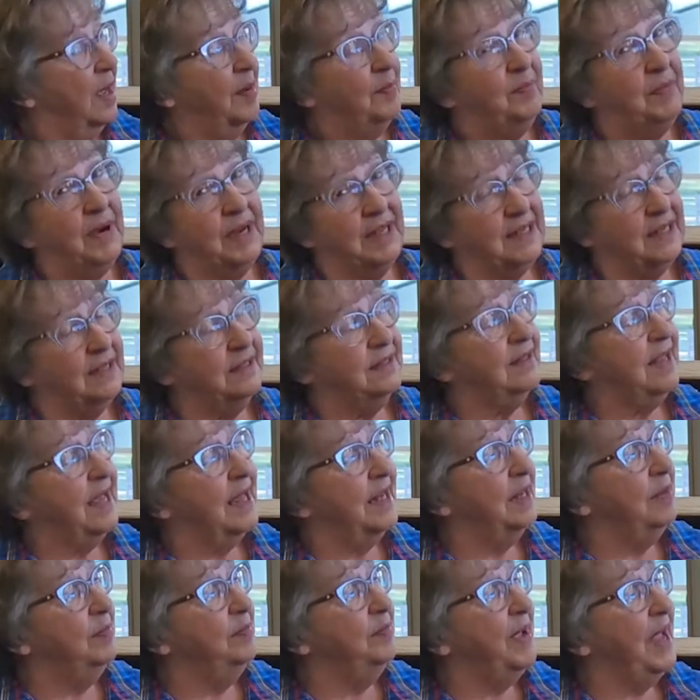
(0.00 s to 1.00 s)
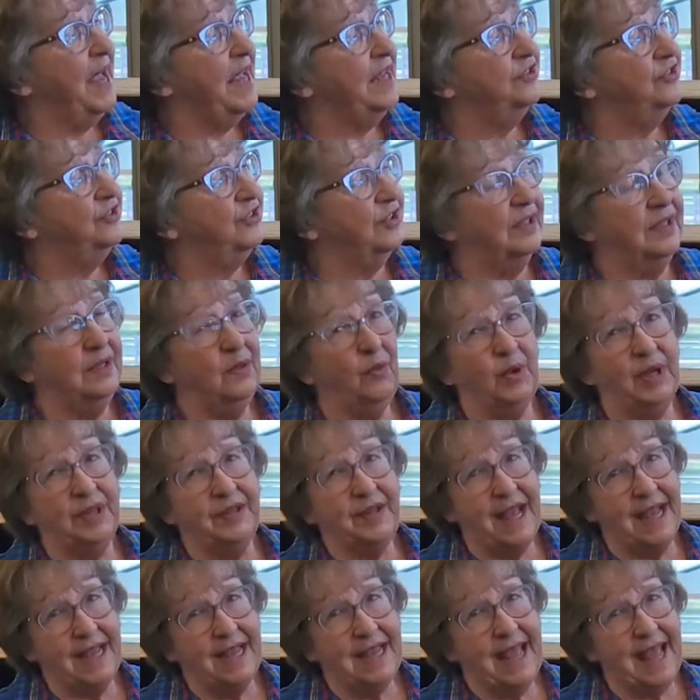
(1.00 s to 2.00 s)
Buddies get impatient when
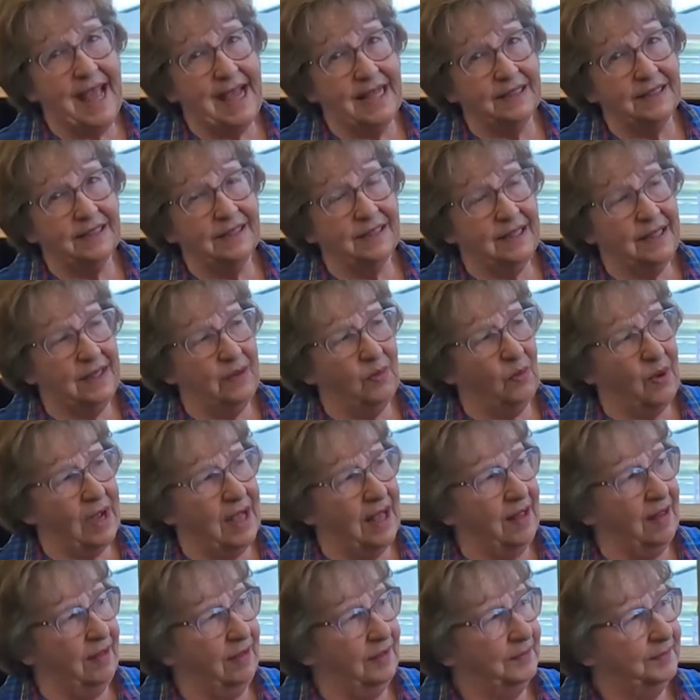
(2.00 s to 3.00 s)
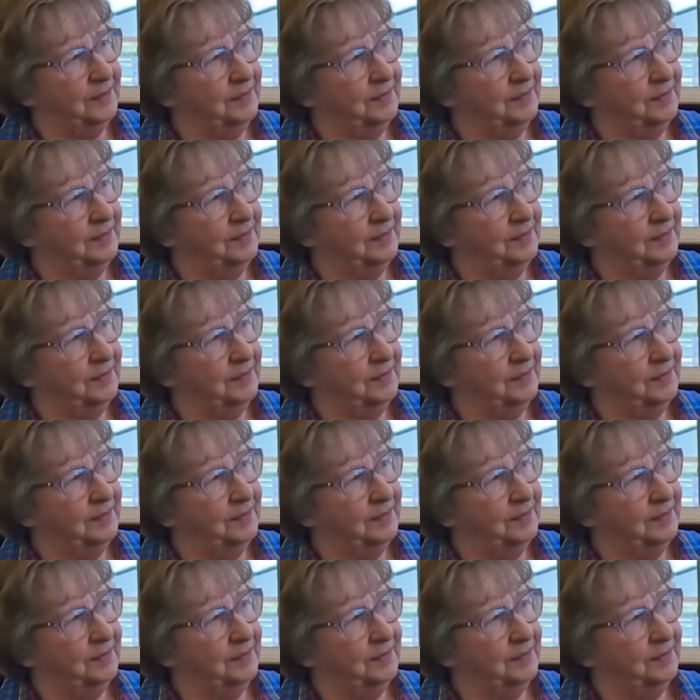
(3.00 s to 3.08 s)
they can't see well.